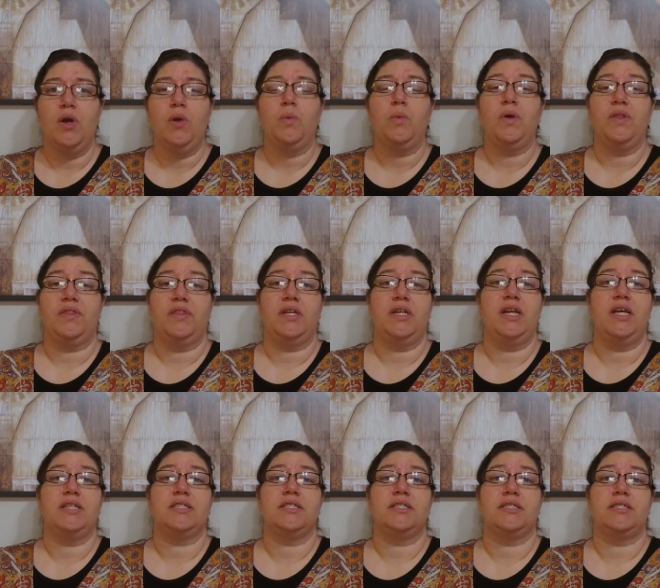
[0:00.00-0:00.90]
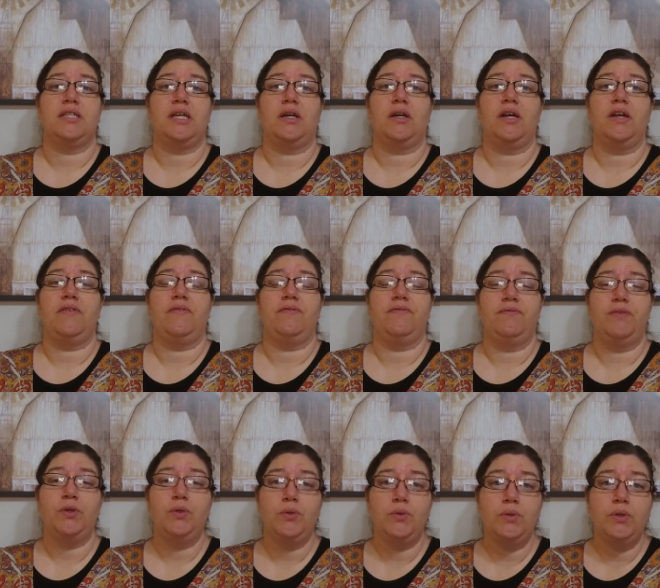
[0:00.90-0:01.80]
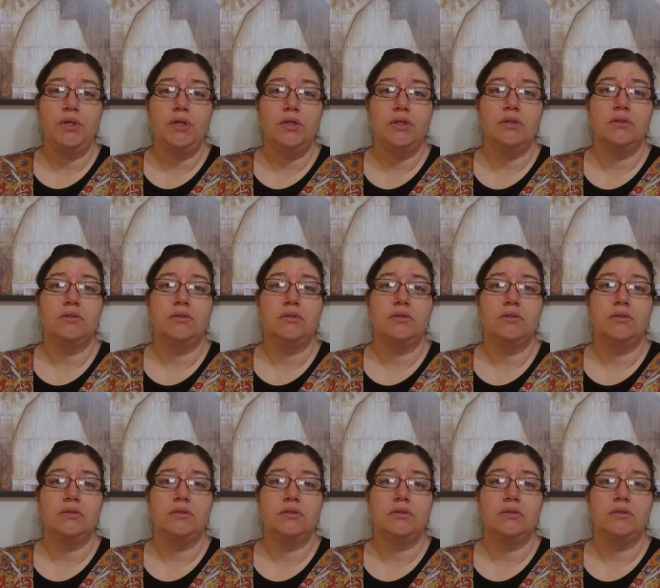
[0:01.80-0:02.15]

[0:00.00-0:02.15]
with the necessary food